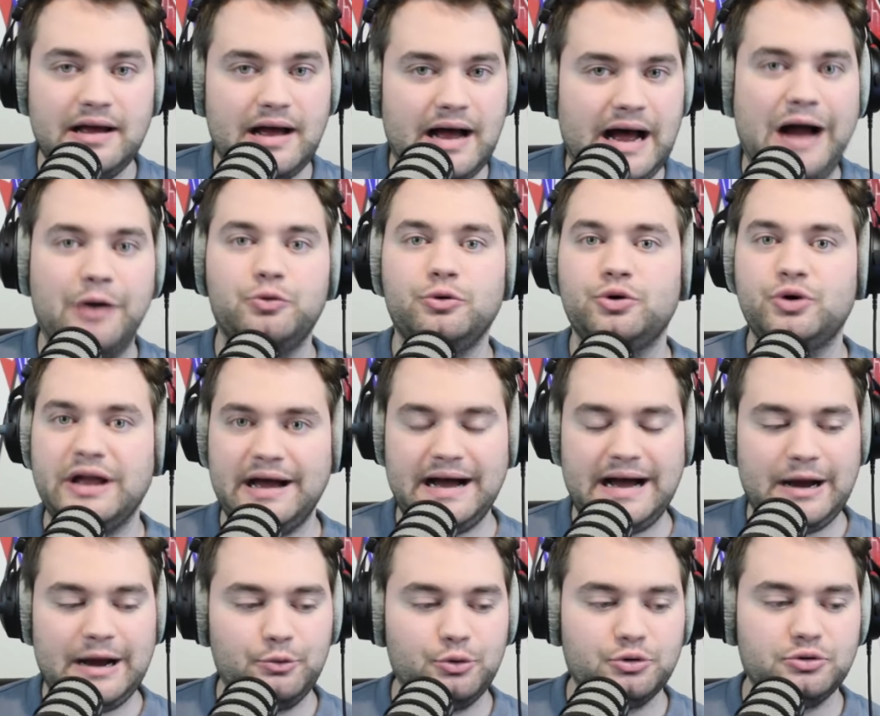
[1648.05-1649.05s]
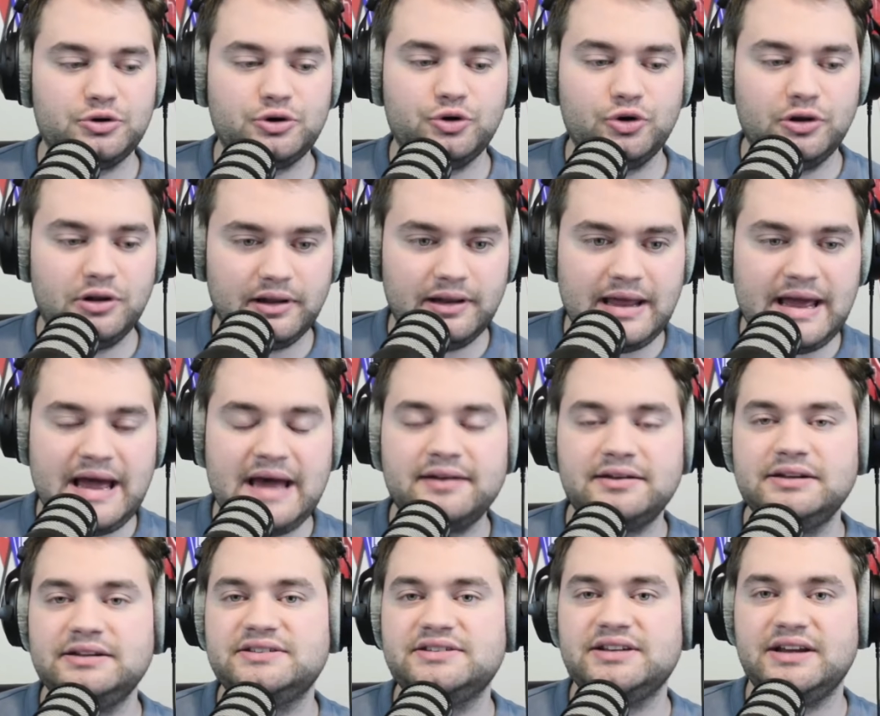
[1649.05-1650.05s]
I will I will
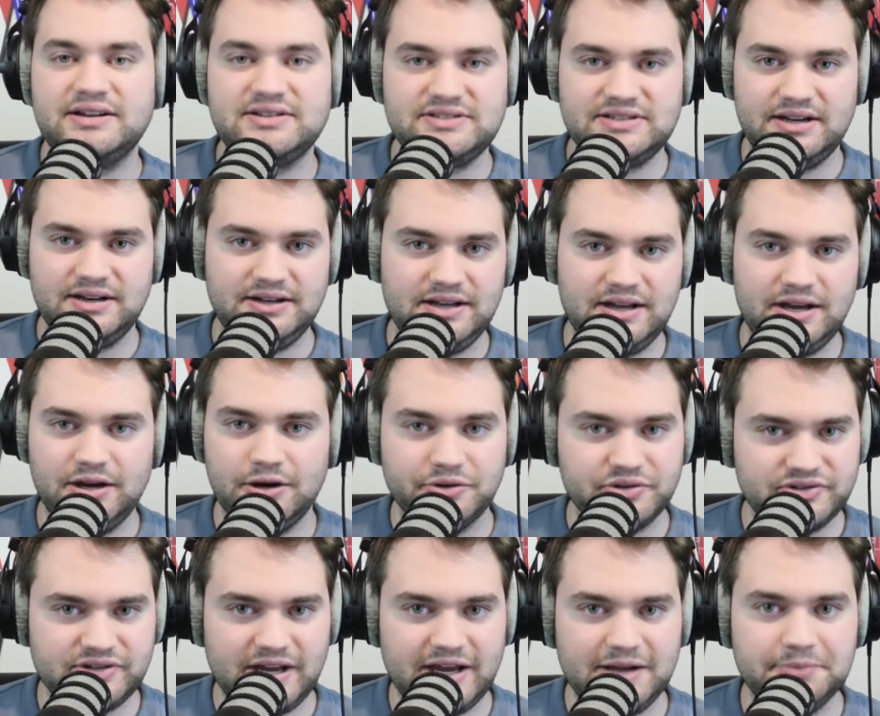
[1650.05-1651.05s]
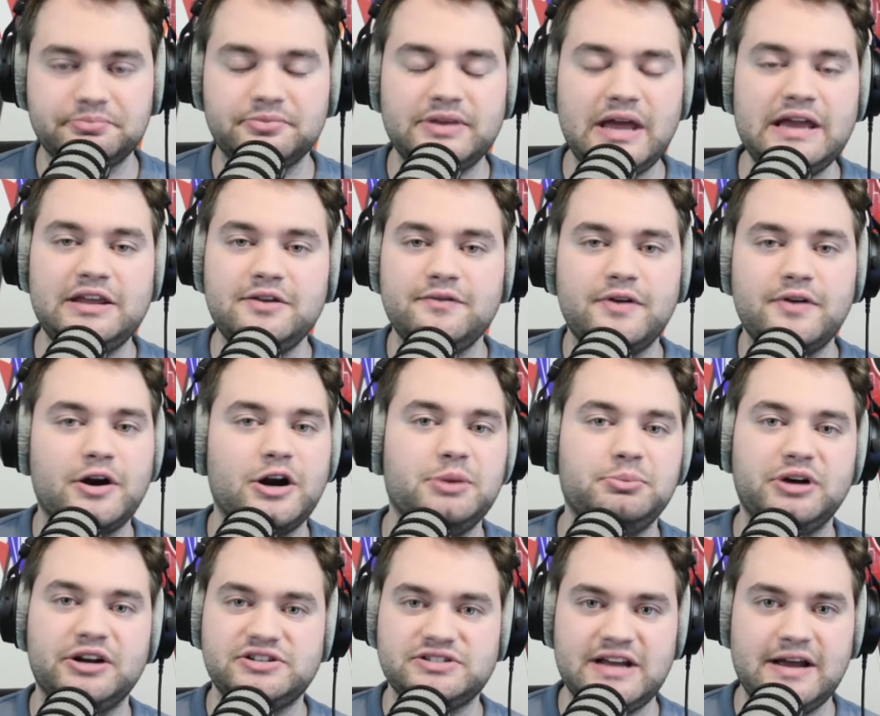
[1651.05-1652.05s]
gladly take San Diego State. Thank you very
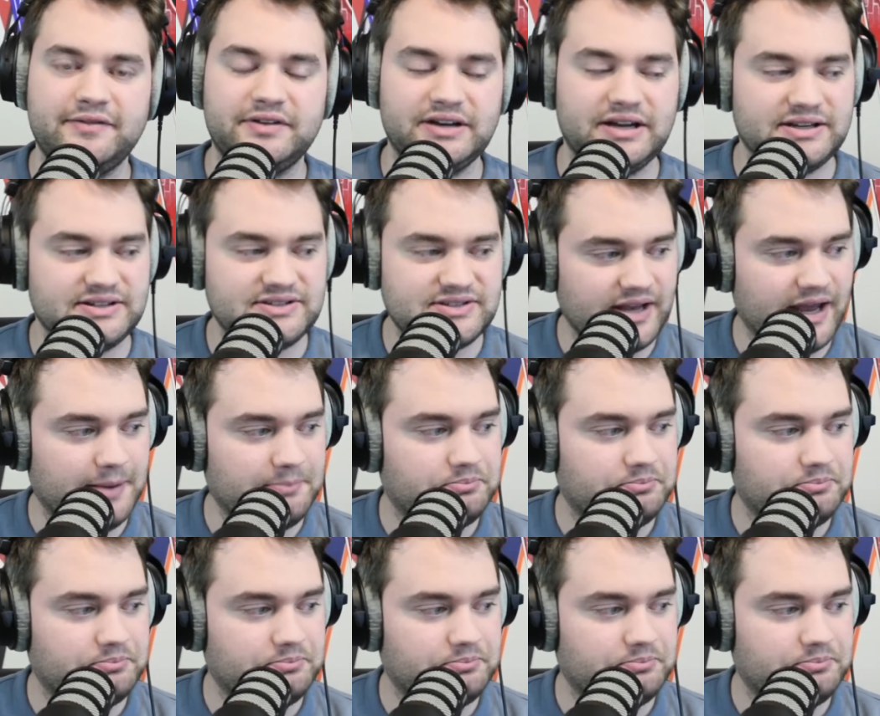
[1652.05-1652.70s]
much. Have a nice day.